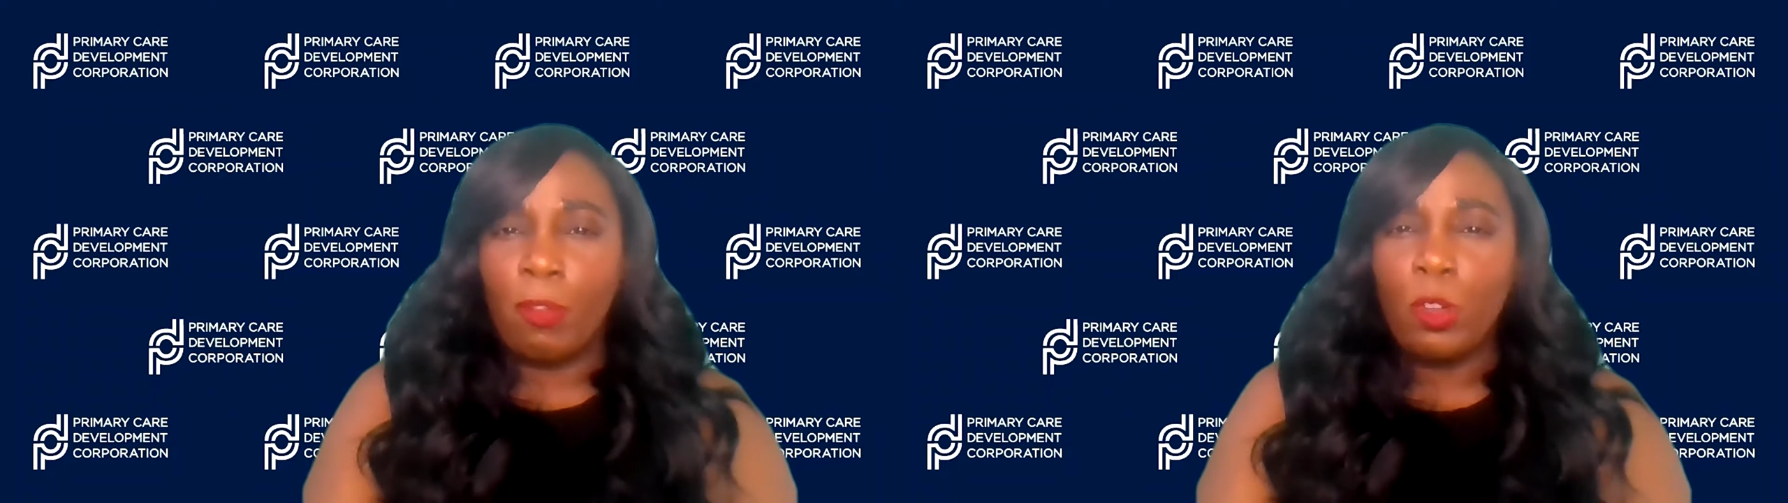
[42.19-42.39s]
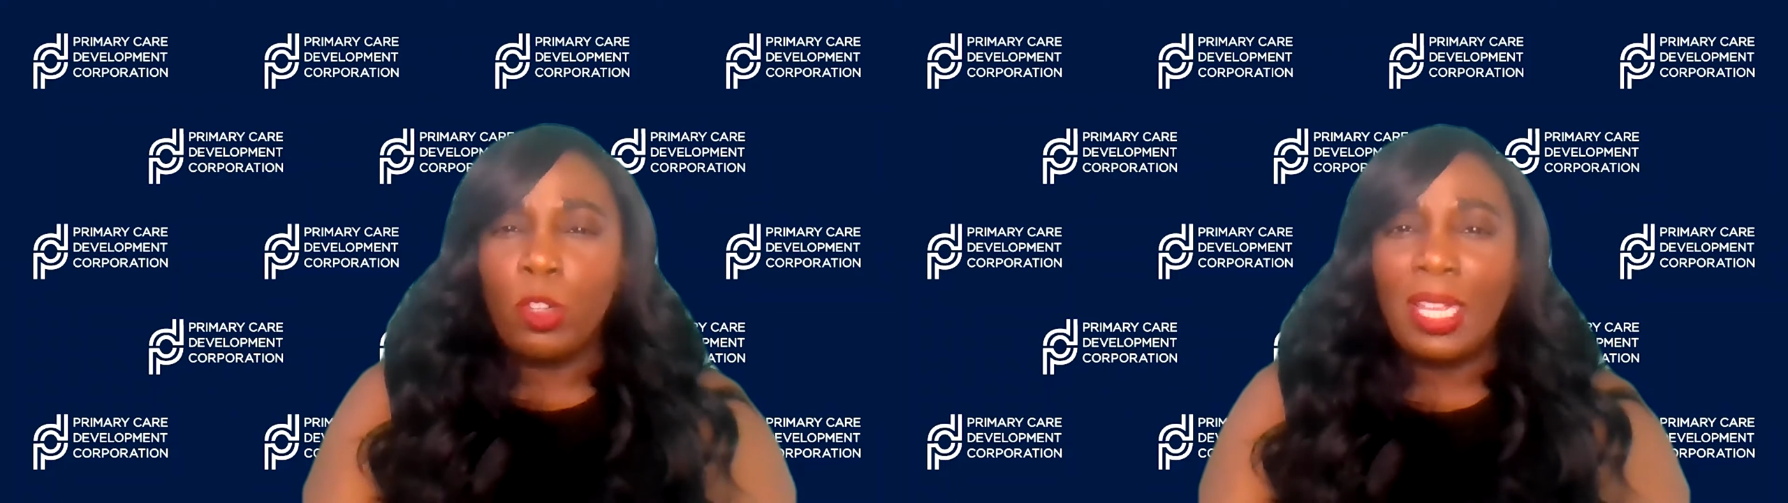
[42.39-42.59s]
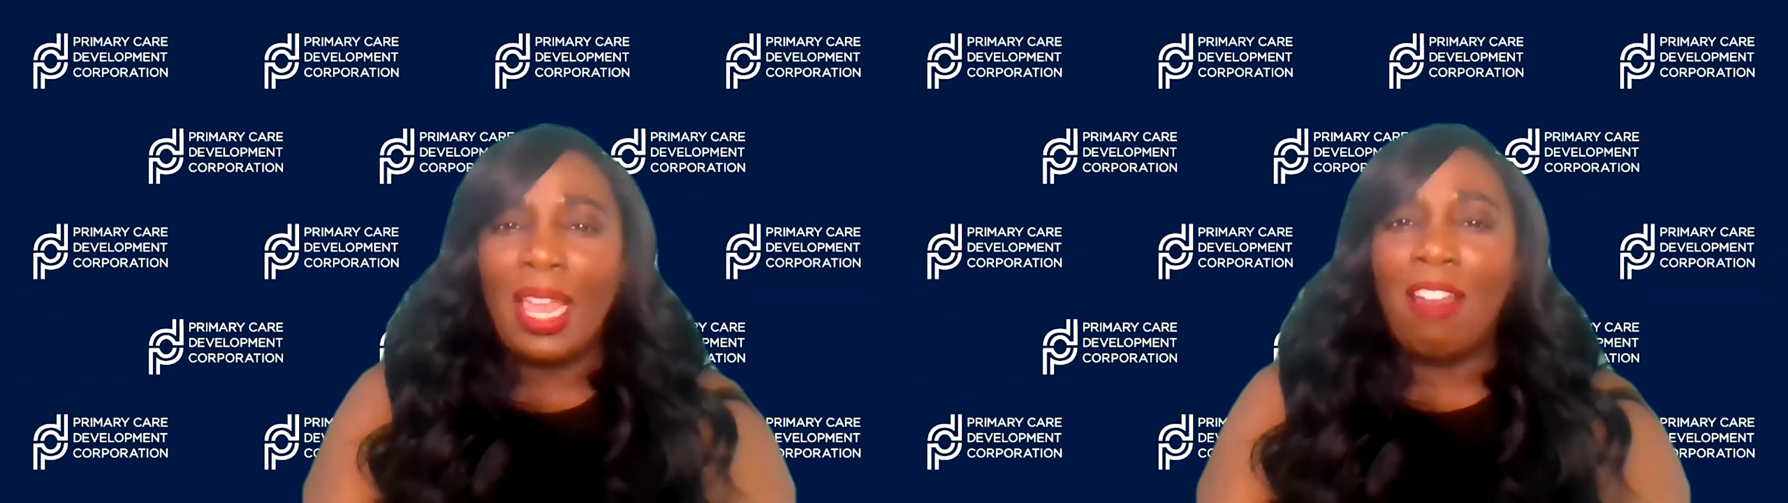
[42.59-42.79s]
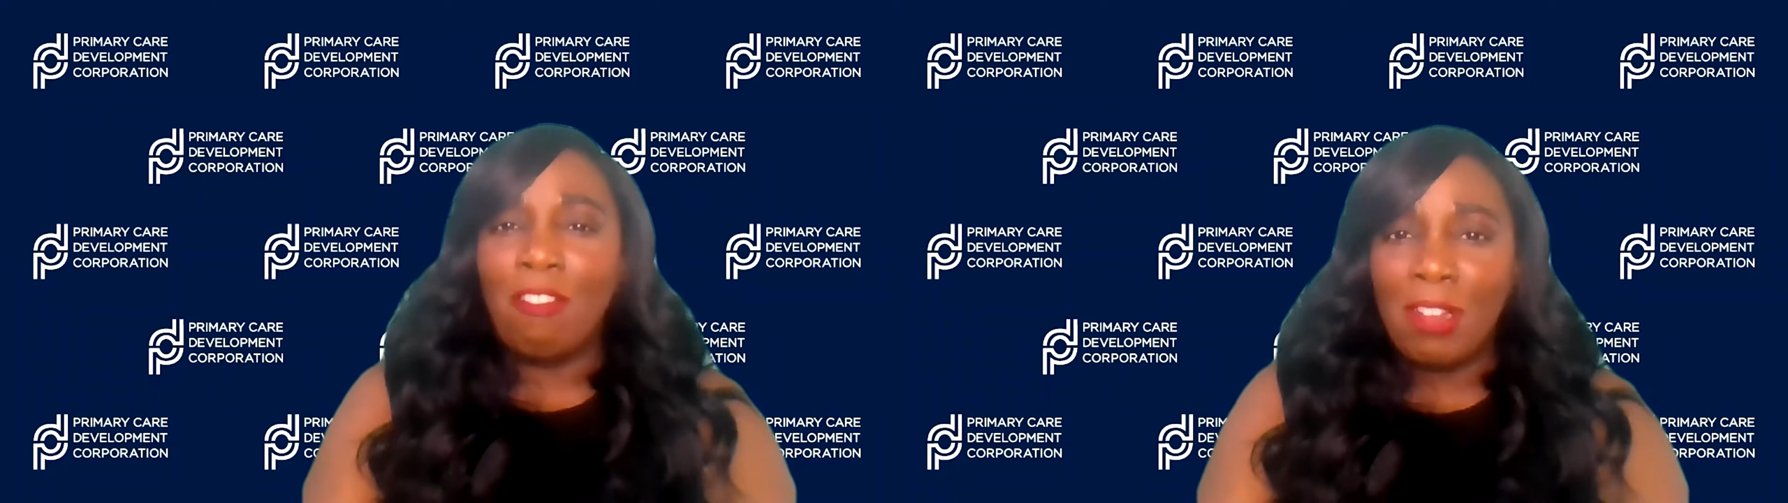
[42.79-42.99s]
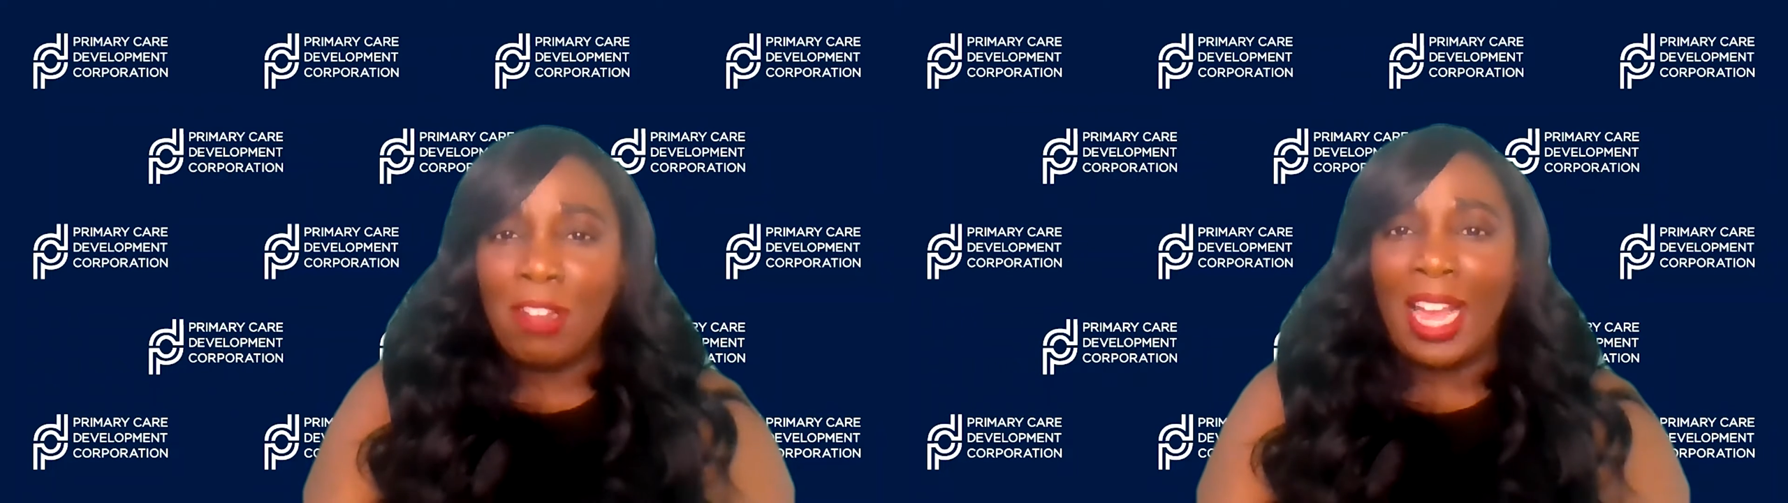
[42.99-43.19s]
Virtually
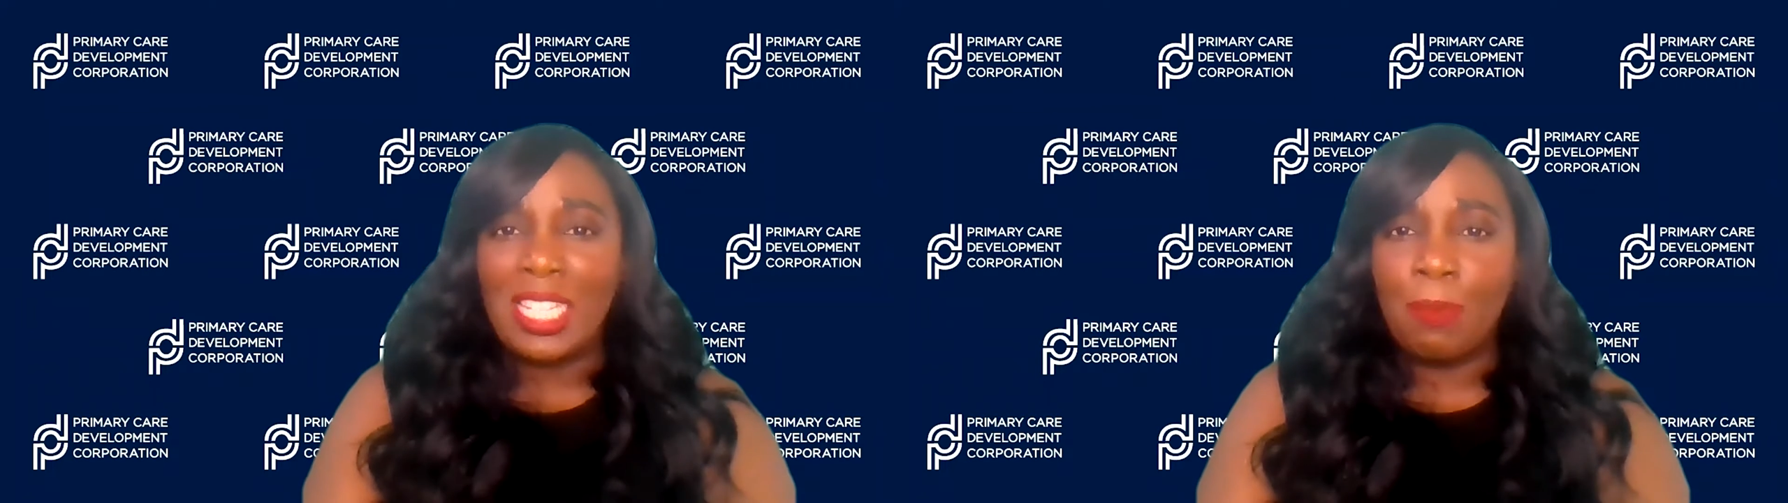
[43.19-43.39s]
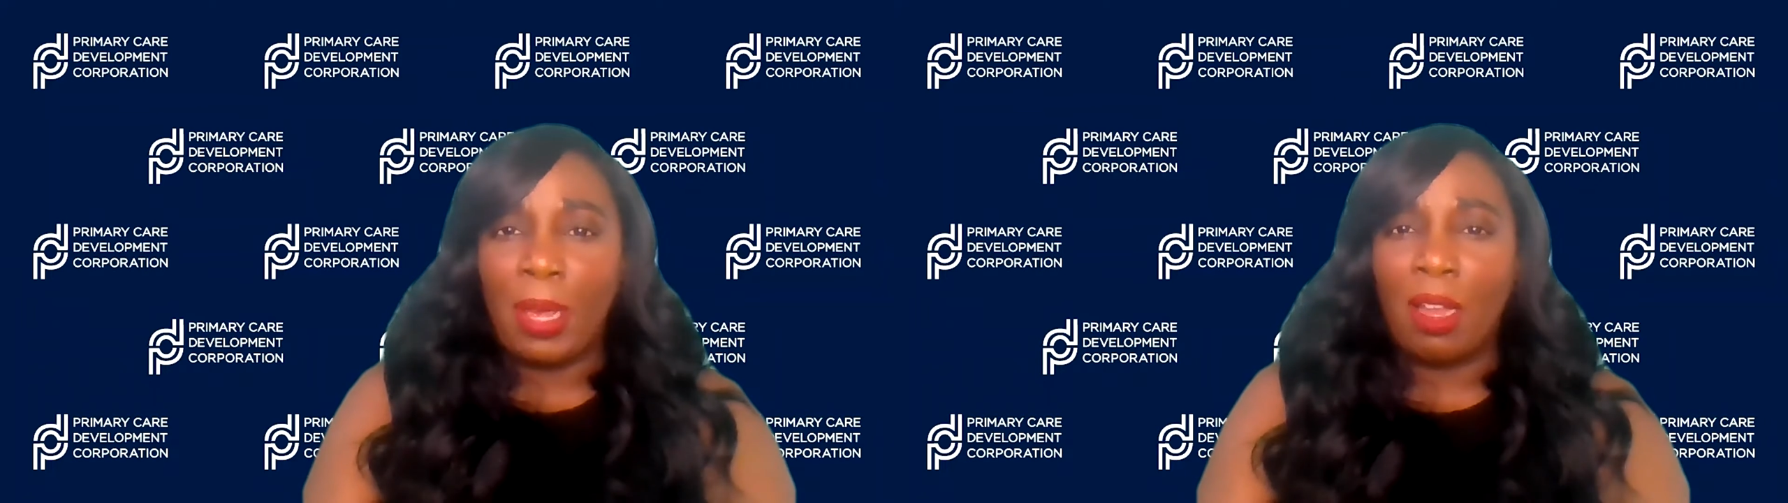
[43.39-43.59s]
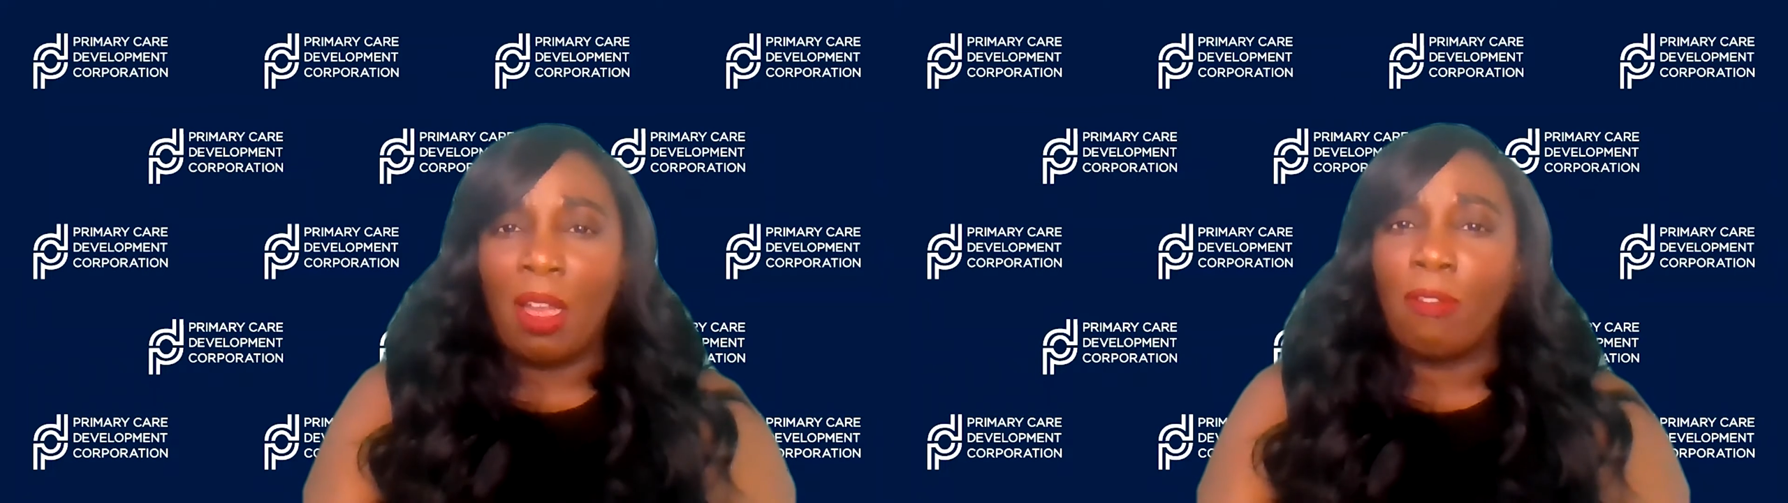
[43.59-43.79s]
every aspect